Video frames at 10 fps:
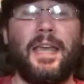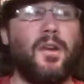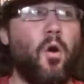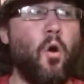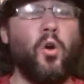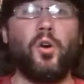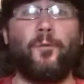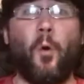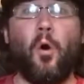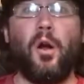In order
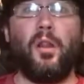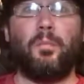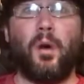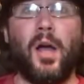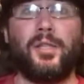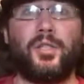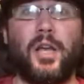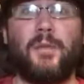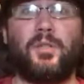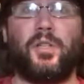for LeBron
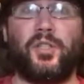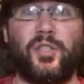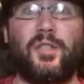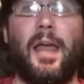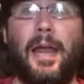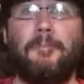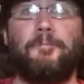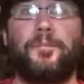James to stay,